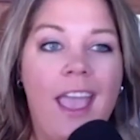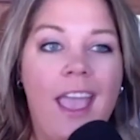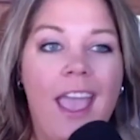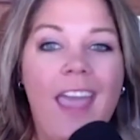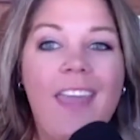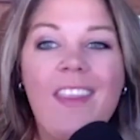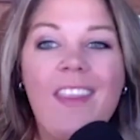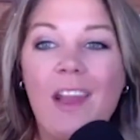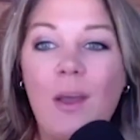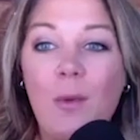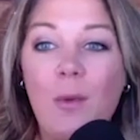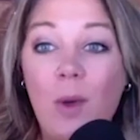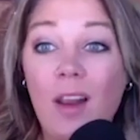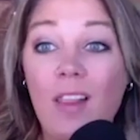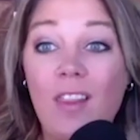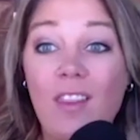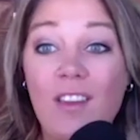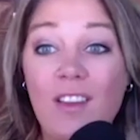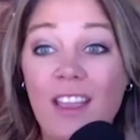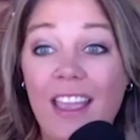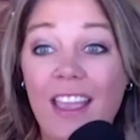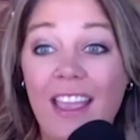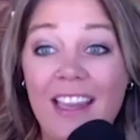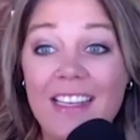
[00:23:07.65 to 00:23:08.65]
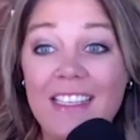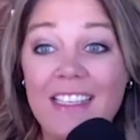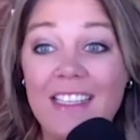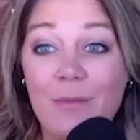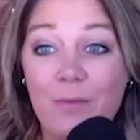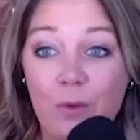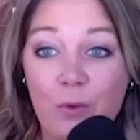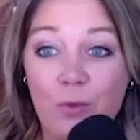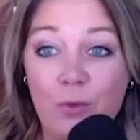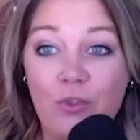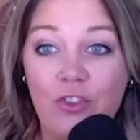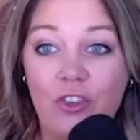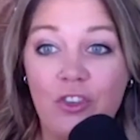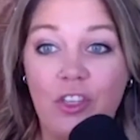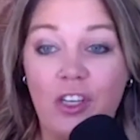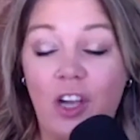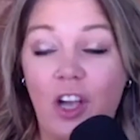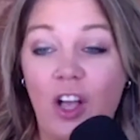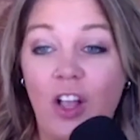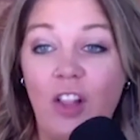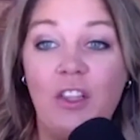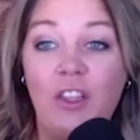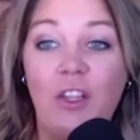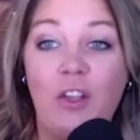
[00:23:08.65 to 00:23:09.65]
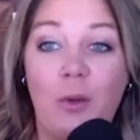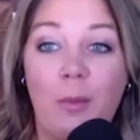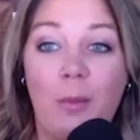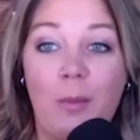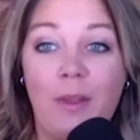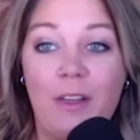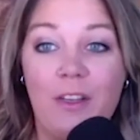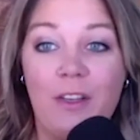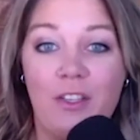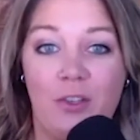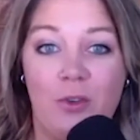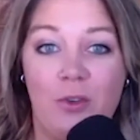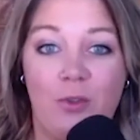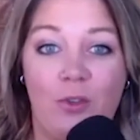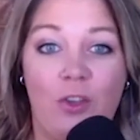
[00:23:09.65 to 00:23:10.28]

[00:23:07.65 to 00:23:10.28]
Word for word: And then I want to look ahead to the future a little bit too.